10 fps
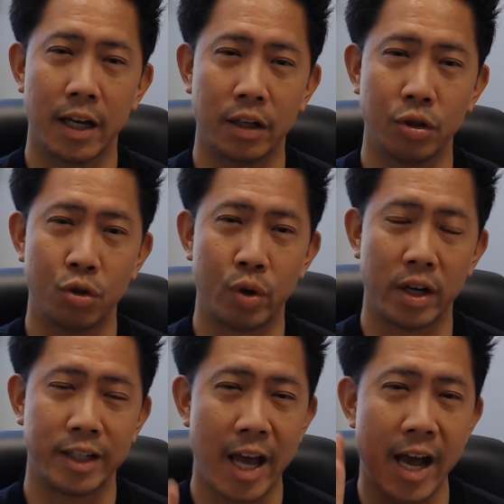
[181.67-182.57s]
to try to
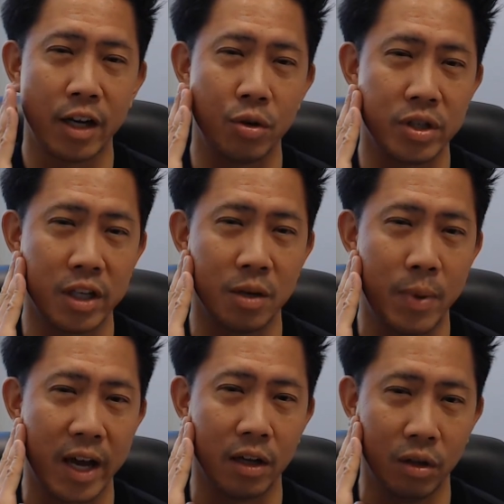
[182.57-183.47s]
tack your skin
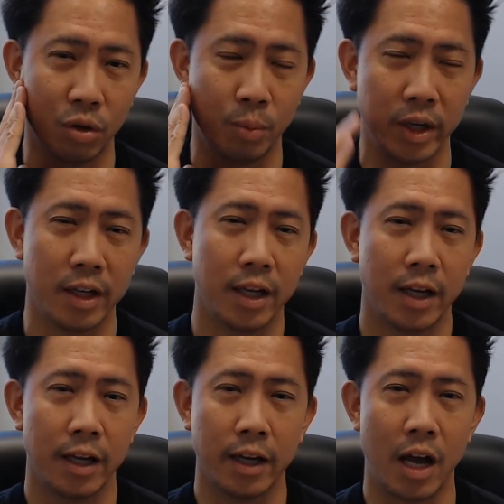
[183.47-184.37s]
back a little bit.
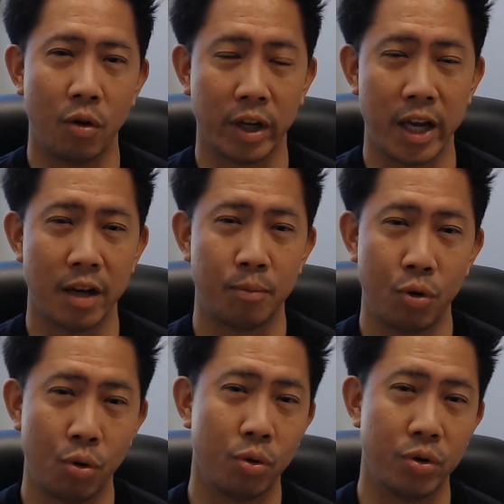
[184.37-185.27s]
Now, it can't
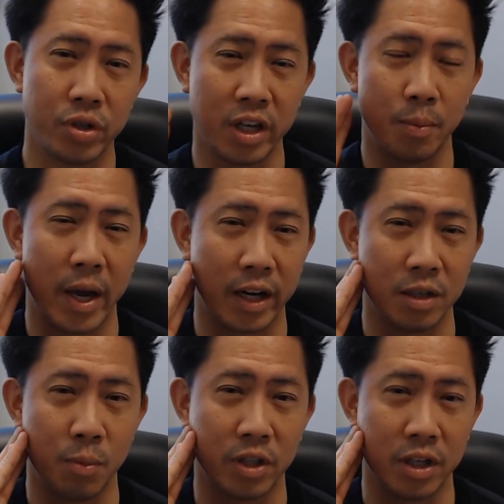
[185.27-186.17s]
pull your skin back as
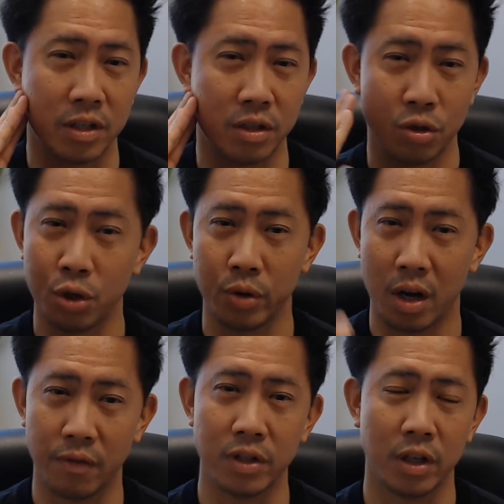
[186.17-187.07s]
much as surgery,
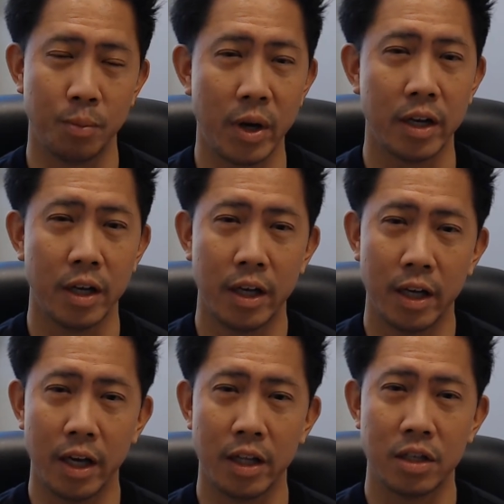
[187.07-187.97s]
obviously, but
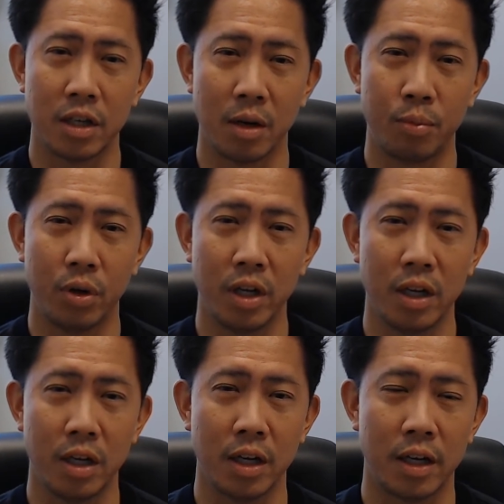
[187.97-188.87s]
it's
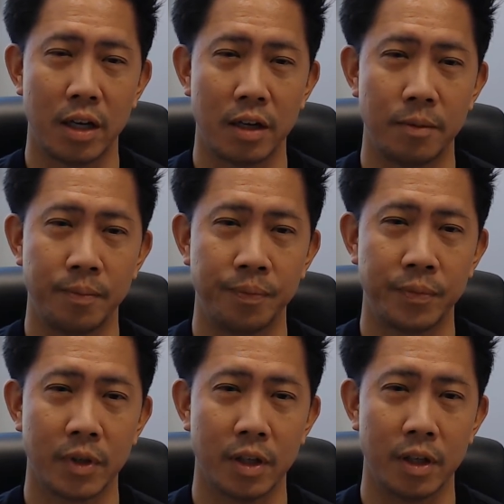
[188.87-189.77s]
pretty
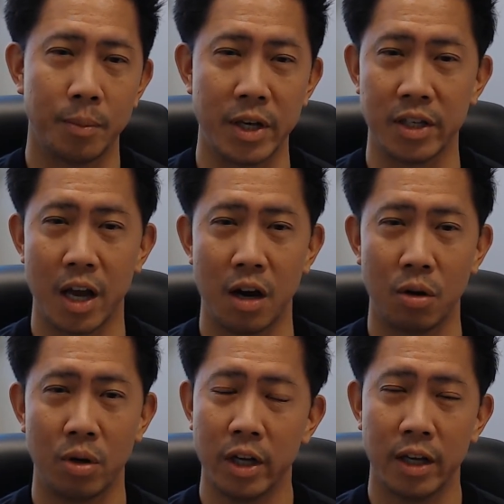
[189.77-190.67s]
amazing
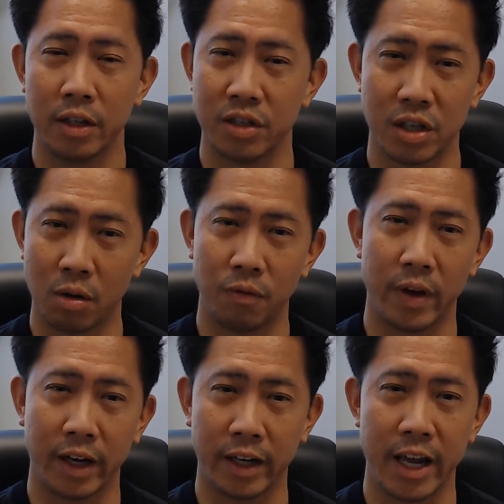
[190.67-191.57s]
how the subtle
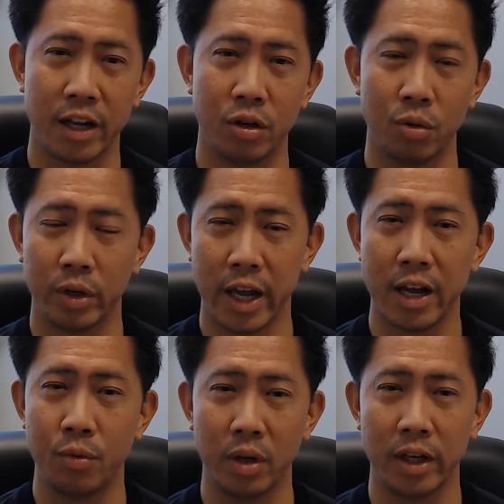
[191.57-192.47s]
effect it can do
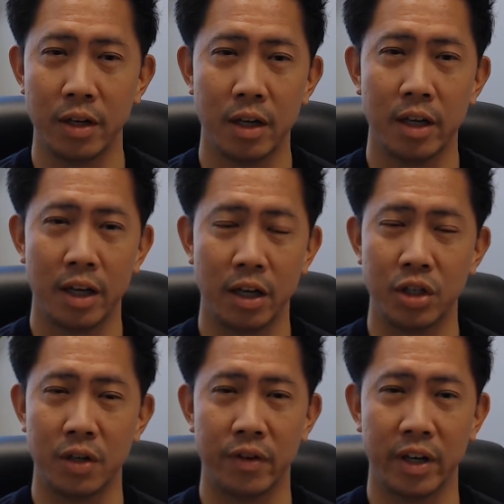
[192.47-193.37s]
can really
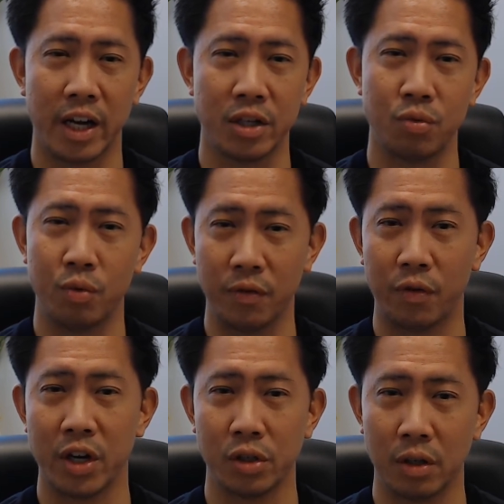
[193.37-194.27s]
achieve a nice
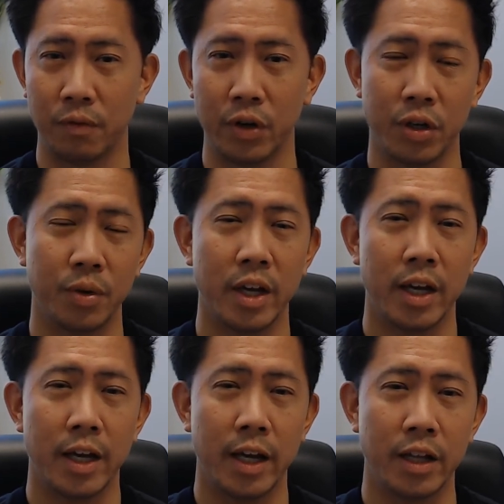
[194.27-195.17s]
refreshed look for you.
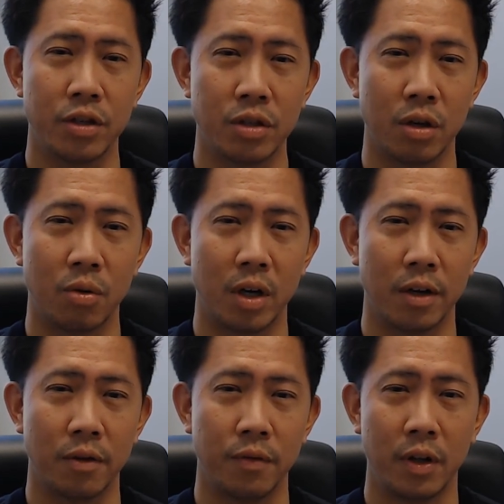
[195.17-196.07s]
And
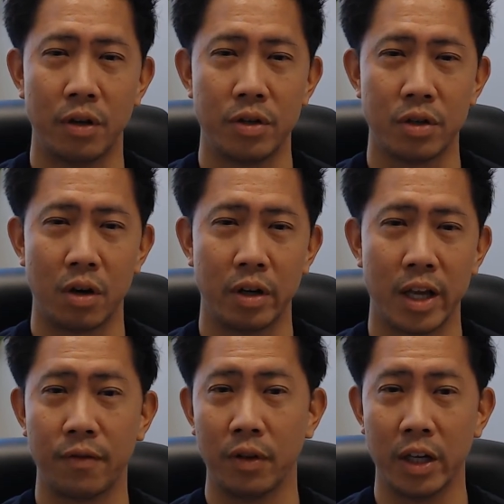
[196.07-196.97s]
so fillers are
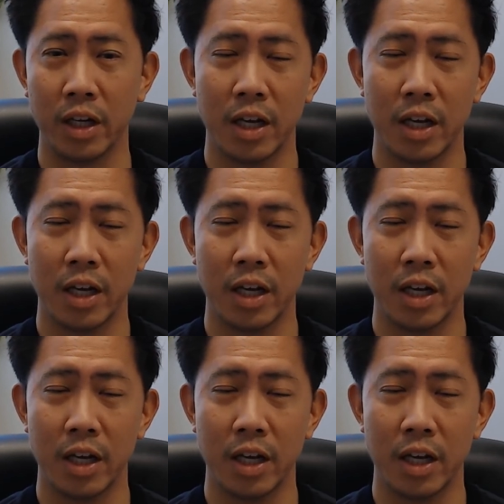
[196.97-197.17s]
definitely